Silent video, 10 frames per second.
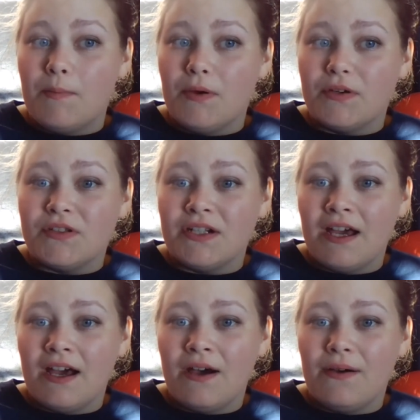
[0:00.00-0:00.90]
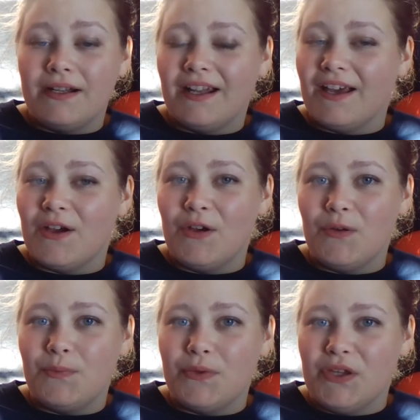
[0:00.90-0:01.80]
books now, and I
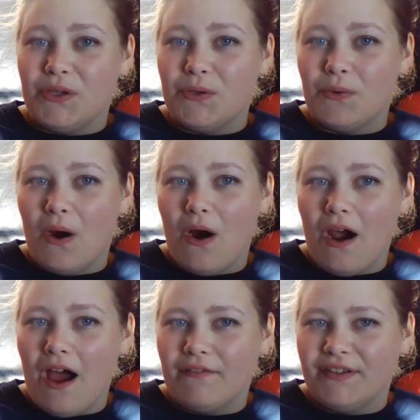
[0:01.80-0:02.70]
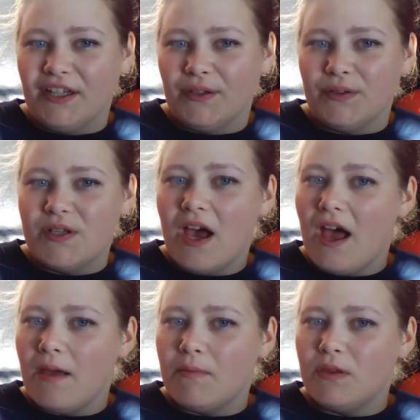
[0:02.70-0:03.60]
hope you are having a good
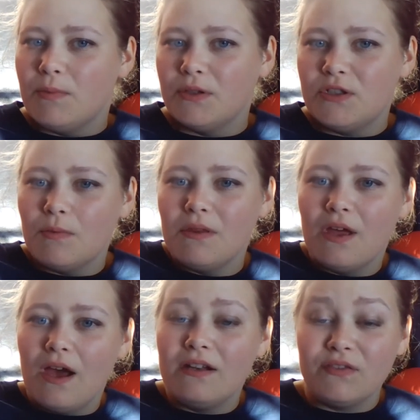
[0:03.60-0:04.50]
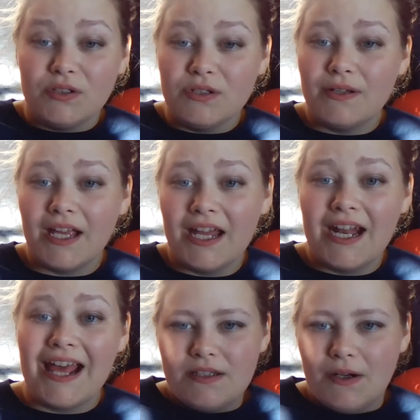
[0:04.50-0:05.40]
time with the Book-Tube-A-Thon if you're doing it.
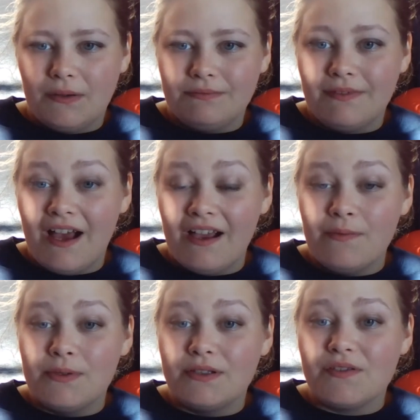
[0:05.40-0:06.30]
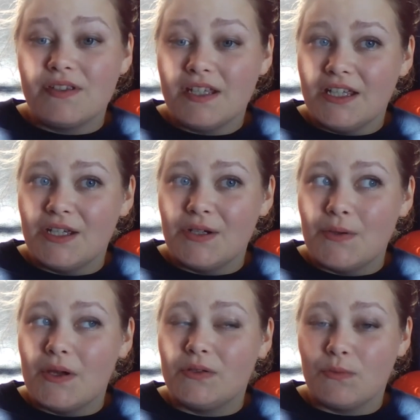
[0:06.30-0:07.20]
And so I will see
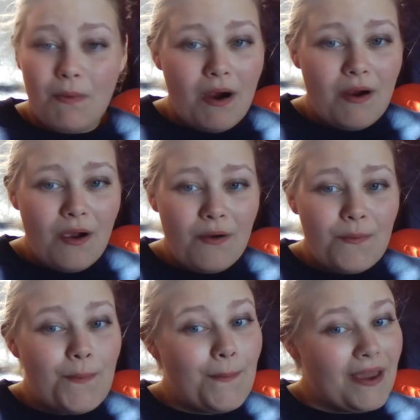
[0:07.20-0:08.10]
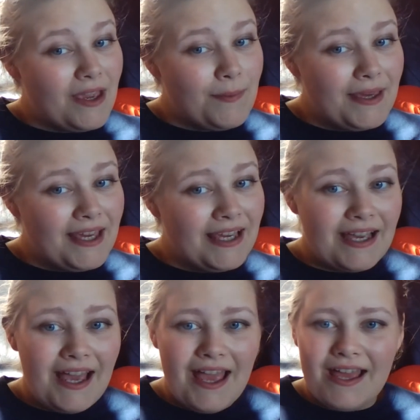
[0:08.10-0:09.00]
you tomorrow, maybe,
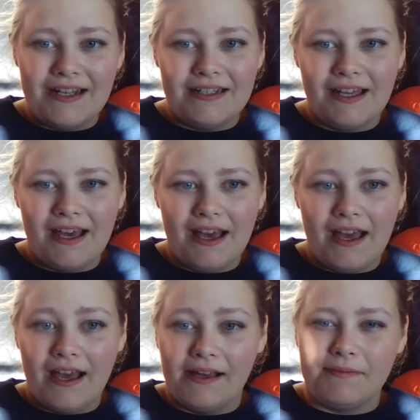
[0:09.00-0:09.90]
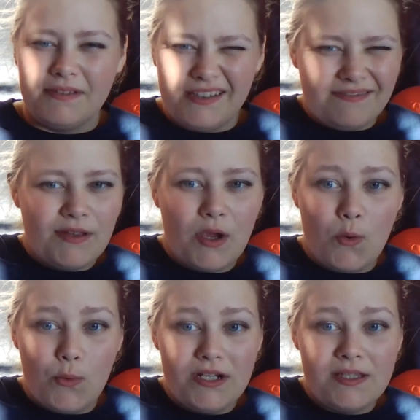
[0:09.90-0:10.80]
and
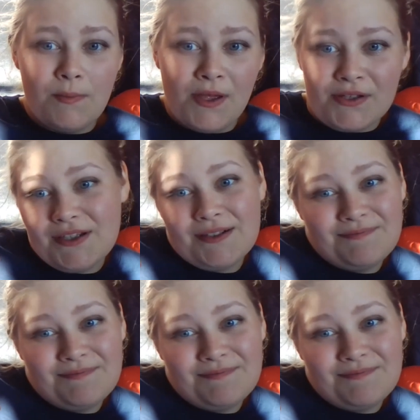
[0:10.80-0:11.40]
read some books.